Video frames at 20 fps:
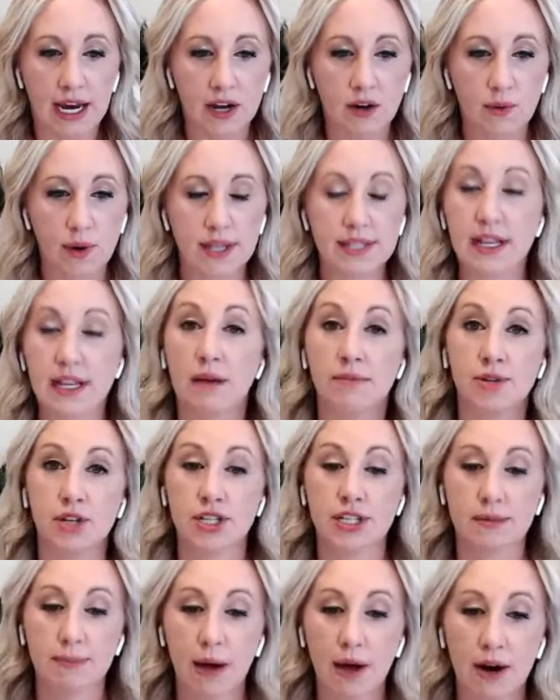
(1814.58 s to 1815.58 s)
anyways, I'm
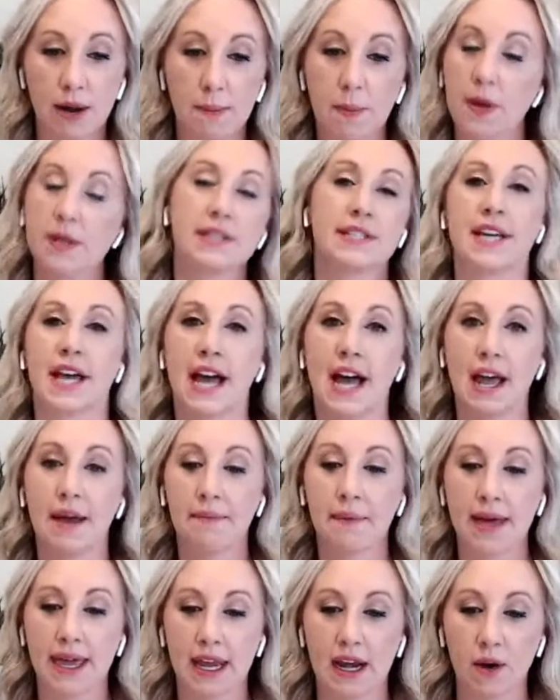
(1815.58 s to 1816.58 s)
just about up on
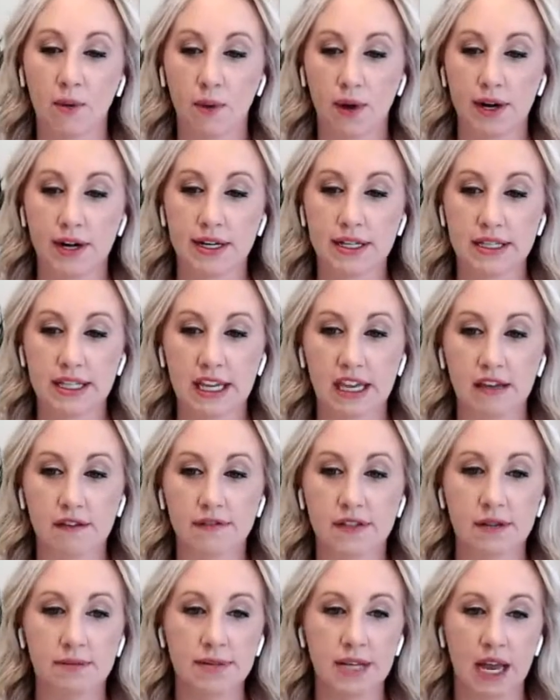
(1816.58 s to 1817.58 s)
time, and I wanted to leave
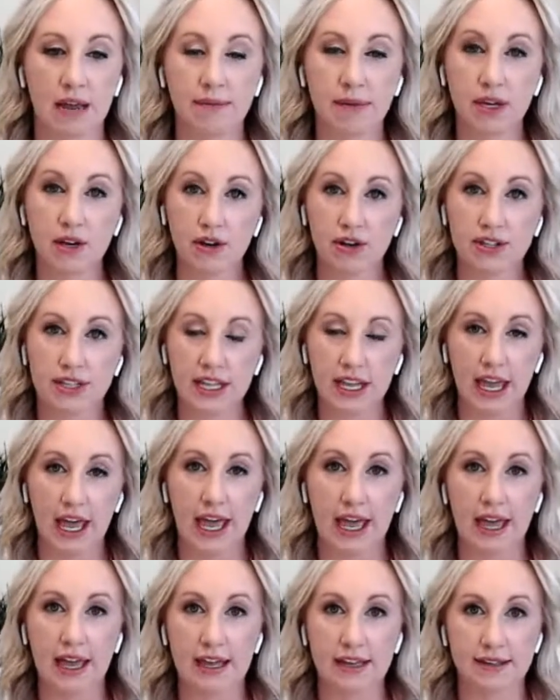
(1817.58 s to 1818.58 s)
some time here at the
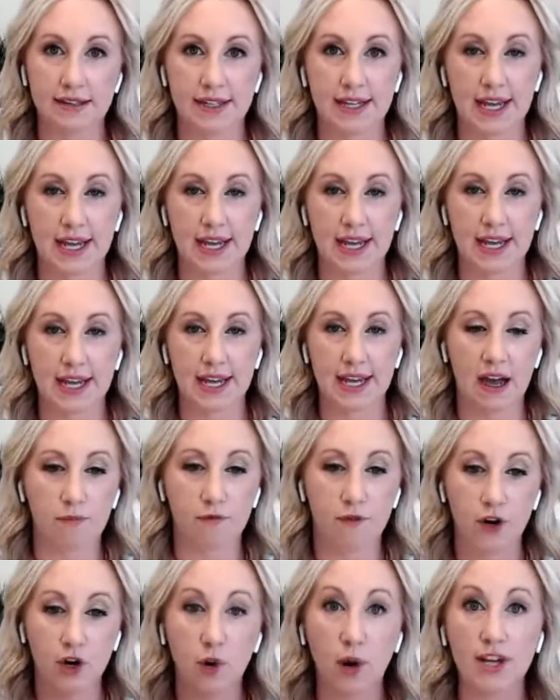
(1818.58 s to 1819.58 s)
end
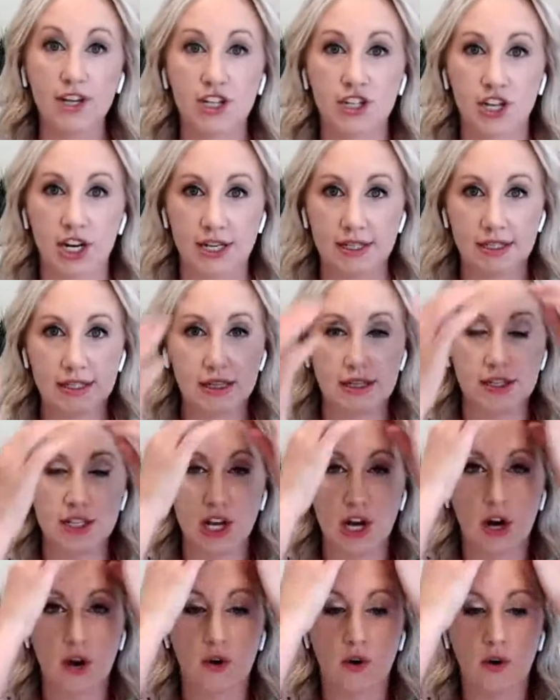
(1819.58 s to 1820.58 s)
for questions.